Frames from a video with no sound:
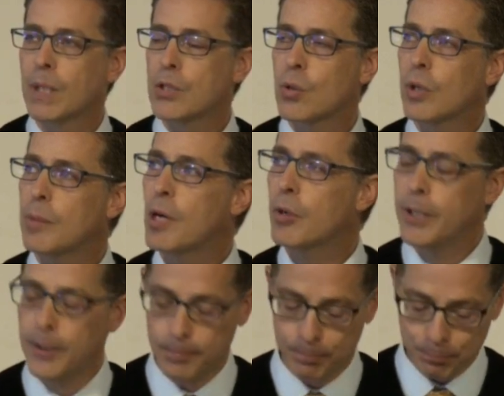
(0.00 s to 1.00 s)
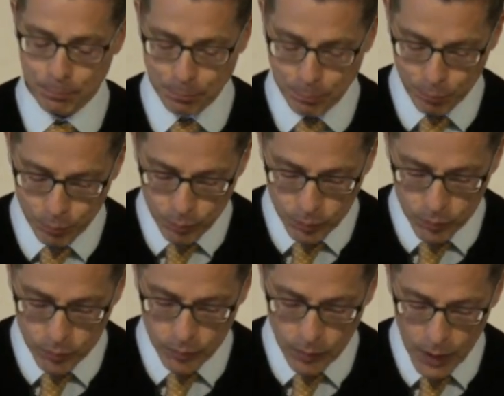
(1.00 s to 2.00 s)
So, what about you?
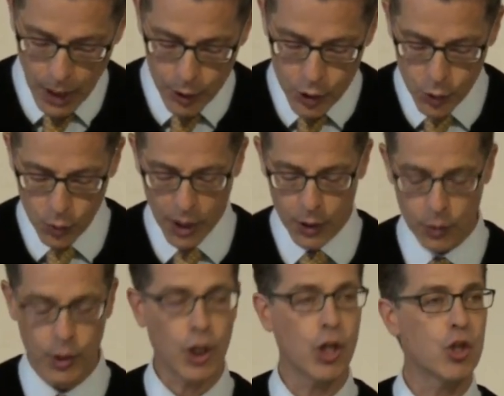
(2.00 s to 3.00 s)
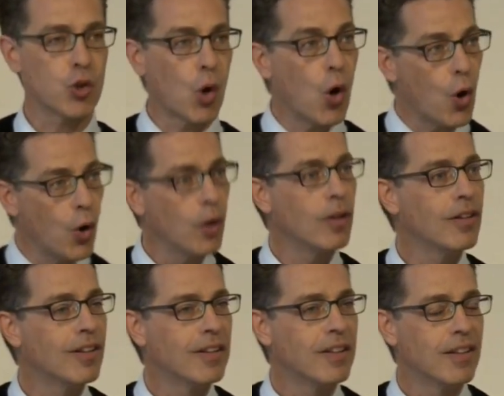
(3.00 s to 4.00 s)
Are you under the
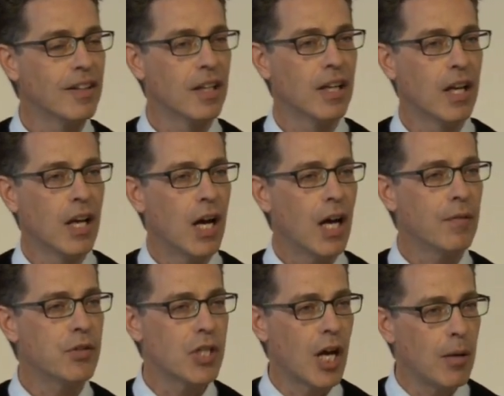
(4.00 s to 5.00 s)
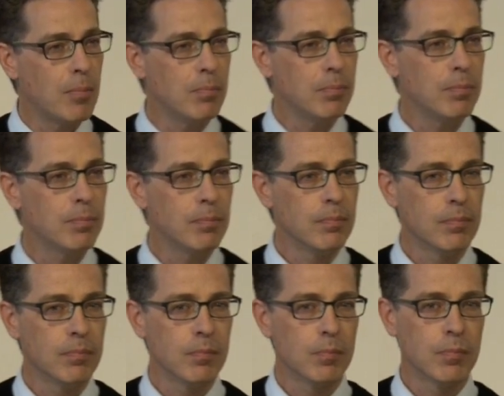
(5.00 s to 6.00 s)
control of some
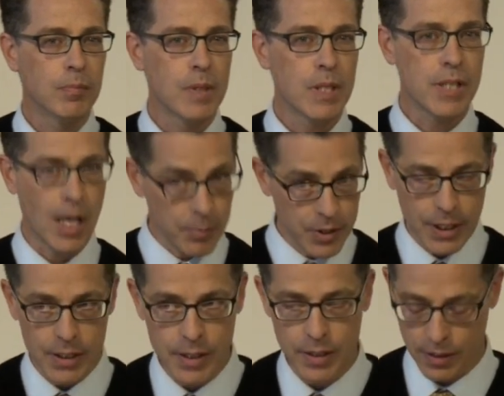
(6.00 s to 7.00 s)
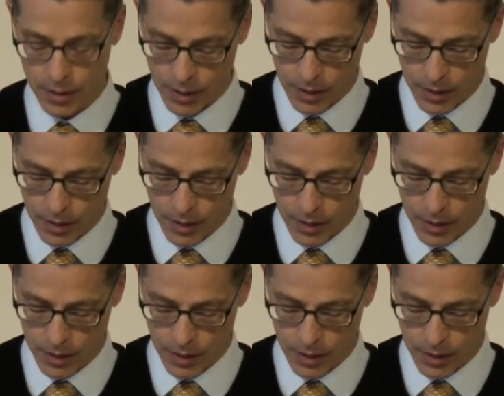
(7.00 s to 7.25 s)
substance?